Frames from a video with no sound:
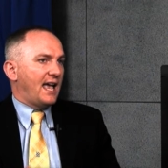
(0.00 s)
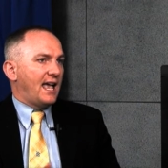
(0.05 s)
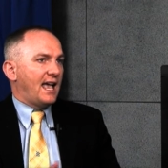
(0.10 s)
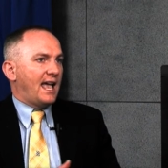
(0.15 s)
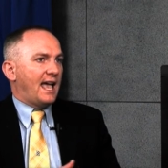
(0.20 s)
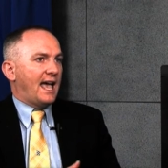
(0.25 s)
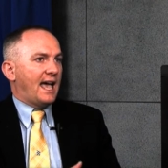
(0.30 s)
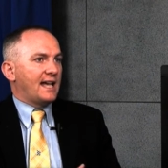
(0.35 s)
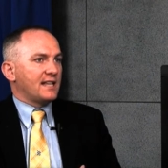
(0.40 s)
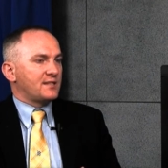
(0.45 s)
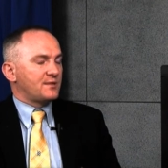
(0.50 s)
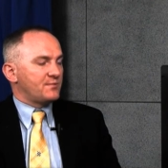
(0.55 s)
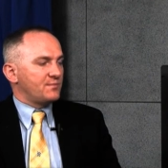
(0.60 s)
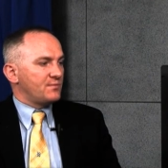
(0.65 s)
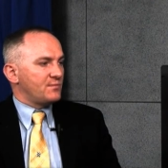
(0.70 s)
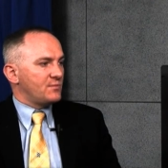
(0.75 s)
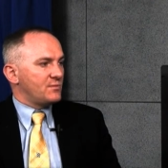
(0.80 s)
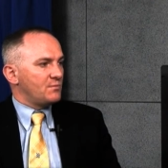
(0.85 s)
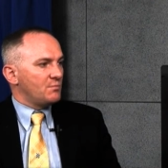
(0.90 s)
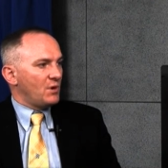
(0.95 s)
As
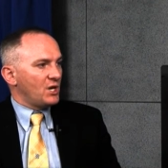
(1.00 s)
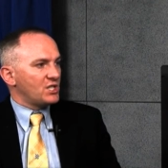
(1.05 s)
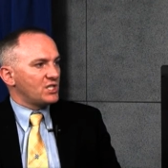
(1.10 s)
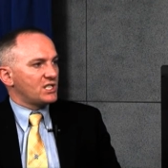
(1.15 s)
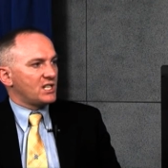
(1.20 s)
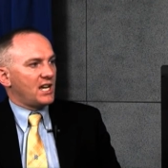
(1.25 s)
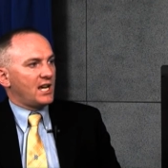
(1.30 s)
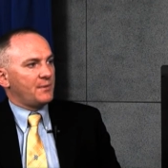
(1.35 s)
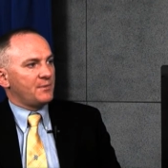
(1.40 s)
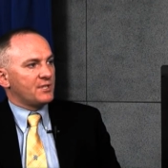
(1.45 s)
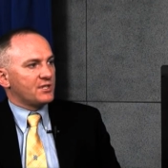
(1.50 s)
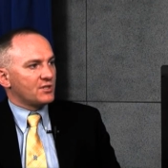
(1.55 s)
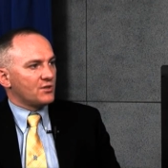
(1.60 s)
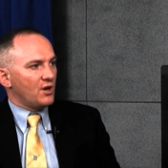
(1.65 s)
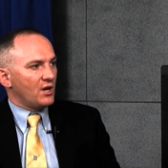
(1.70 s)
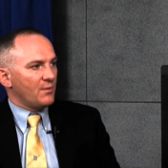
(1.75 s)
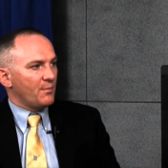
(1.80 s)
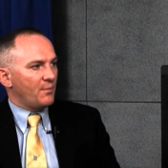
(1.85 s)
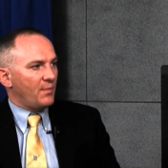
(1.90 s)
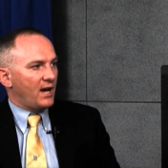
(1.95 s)
much time has
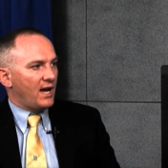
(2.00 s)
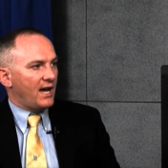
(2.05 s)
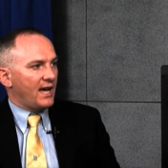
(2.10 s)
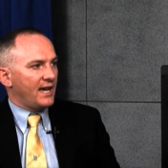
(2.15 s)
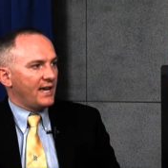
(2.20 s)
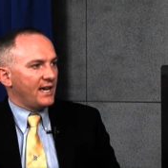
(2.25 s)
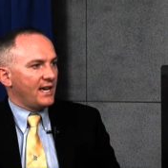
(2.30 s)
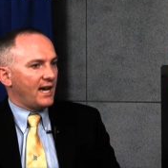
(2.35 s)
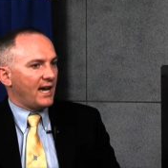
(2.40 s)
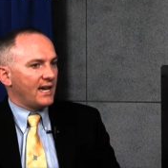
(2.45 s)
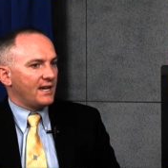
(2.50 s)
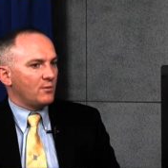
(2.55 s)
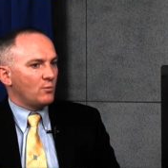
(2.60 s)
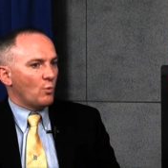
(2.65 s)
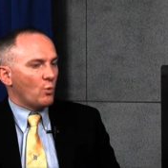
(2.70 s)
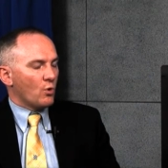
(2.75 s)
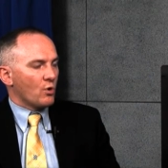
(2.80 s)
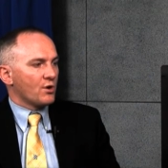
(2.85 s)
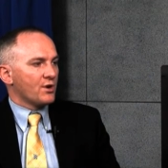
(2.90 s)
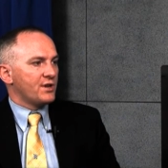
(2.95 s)
gone by, I
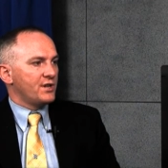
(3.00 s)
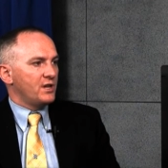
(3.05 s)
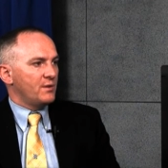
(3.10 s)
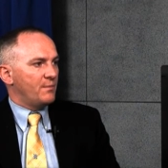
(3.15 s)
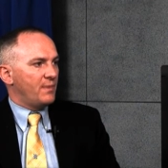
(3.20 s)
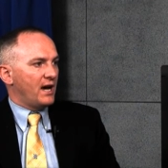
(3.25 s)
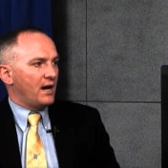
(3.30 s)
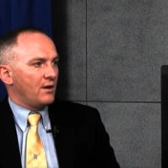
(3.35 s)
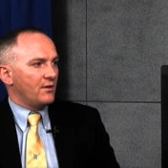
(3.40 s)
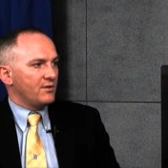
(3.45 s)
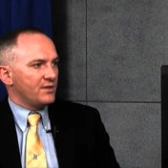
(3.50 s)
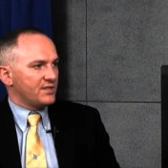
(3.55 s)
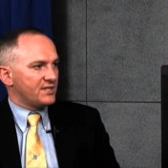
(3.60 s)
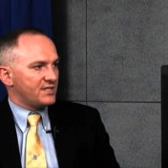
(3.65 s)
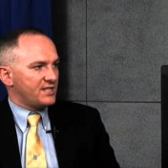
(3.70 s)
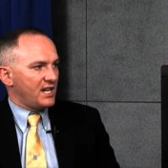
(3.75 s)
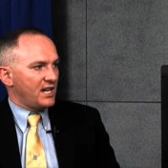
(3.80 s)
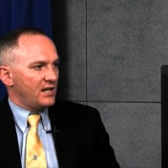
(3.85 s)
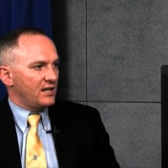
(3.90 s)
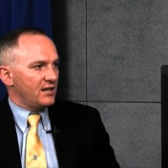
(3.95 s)
worry about the
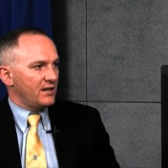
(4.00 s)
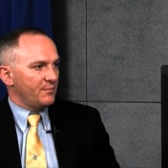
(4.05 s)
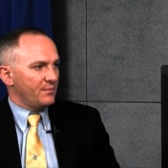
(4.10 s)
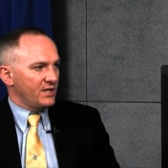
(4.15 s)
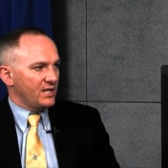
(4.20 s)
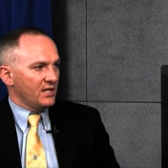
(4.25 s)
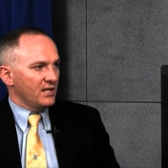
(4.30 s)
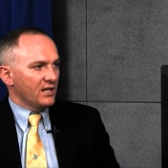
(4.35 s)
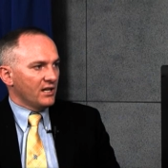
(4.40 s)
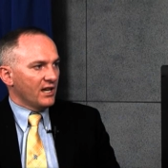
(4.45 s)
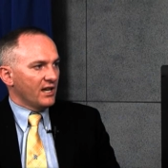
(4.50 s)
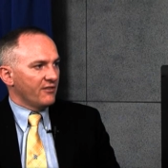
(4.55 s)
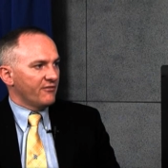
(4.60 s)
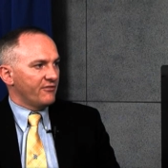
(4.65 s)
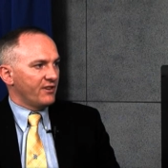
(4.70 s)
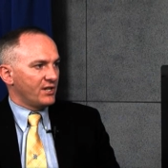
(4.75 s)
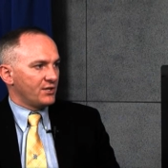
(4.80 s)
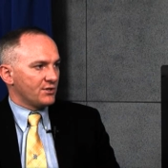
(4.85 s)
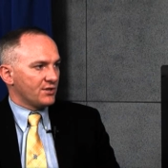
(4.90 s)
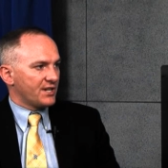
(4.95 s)
state being a
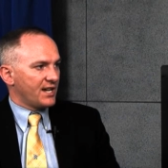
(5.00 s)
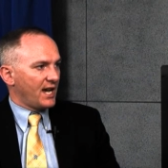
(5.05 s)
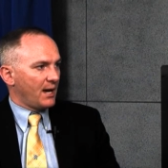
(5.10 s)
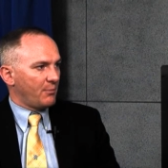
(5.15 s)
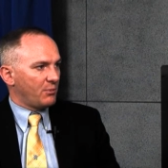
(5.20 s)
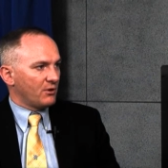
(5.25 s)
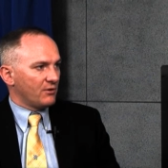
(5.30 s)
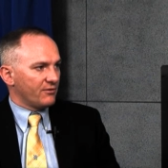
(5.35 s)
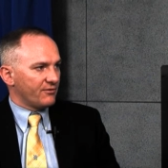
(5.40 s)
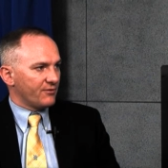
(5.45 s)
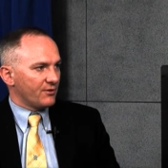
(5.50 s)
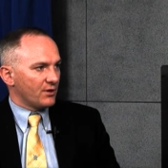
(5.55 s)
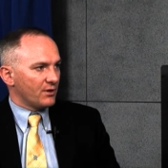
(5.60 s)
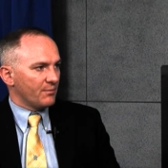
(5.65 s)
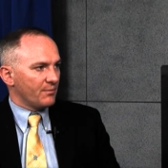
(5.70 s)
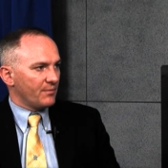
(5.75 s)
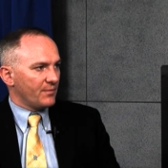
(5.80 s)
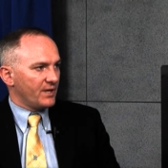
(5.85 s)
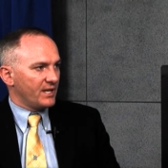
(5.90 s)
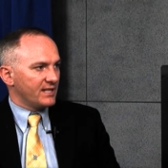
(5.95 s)
venture capital firm.
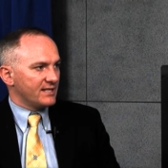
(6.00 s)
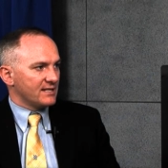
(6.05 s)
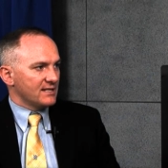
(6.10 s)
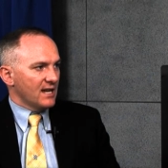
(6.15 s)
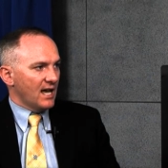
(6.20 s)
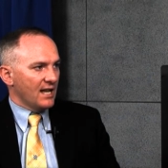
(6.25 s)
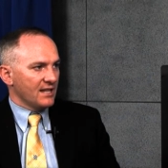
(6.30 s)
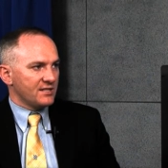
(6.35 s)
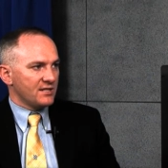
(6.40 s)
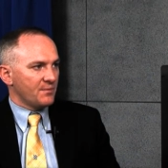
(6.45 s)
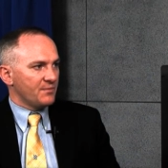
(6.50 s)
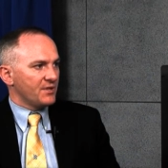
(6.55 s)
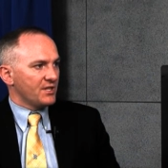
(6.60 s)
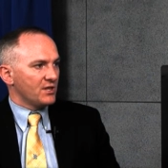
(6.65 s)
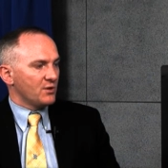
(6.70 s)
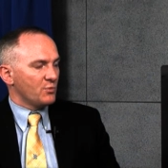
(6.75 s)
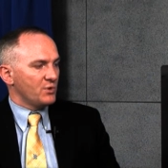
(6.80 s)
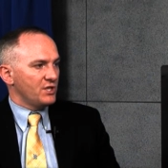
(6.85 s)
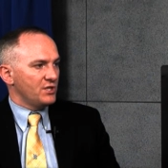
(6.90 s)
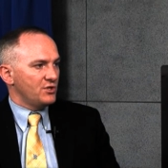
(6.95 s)
It's not something
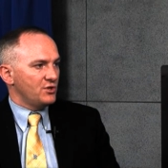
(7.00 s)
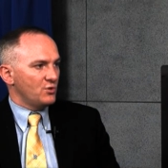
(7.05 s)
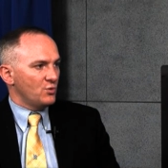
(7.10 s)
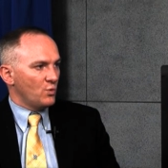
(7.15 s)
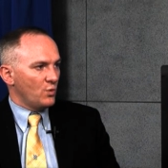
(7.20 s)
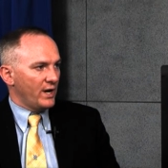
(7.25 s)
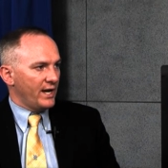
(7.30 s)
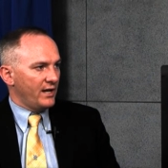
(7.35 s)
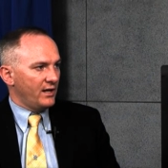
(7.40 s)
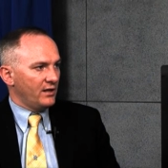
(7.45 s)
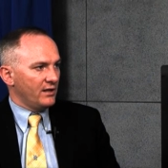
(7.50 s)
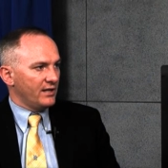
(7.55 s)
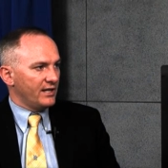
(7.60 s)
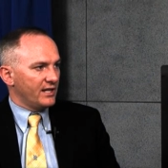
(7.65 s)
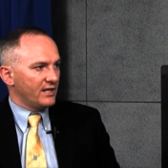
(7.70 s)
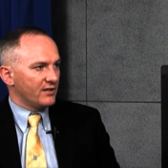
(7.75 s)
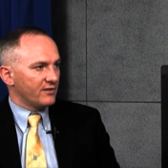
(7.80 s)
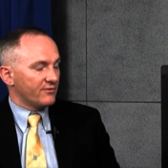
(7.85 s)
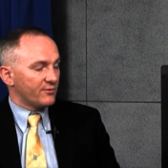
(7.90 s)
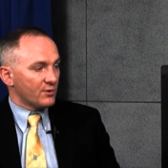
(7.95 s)
that we do well,
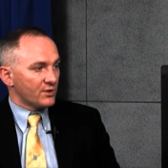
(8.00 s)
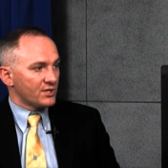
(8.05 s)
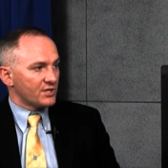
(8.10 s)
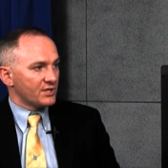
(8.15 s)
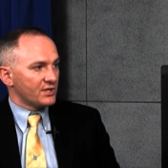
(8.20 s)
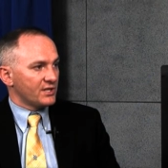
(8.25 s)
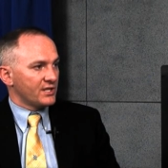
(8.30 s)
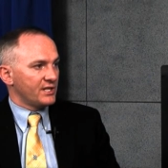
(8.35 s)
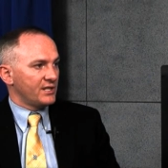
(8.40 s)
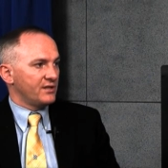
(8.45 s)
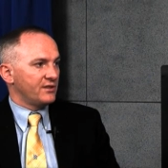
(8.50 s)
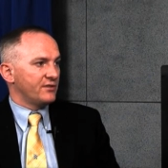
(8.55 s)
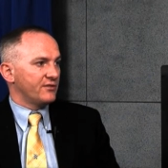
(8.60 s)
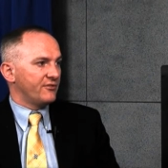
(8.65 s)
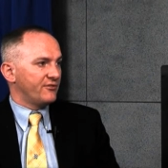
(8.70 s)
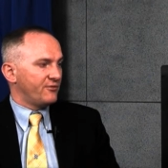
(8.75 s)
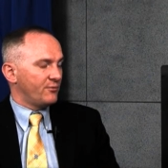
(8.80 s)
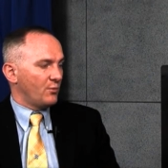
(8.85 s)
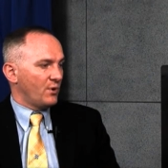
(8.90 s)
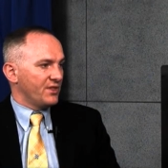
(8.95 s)
and unfortunately,
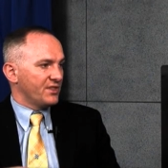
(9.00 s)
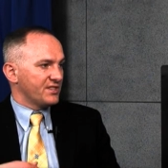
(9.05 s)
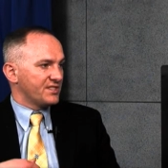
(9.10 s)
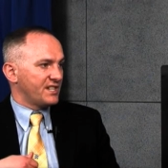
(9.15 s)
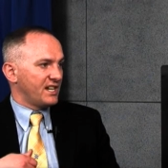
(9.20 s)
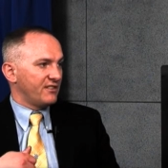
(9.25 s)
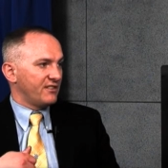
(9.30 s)
when the state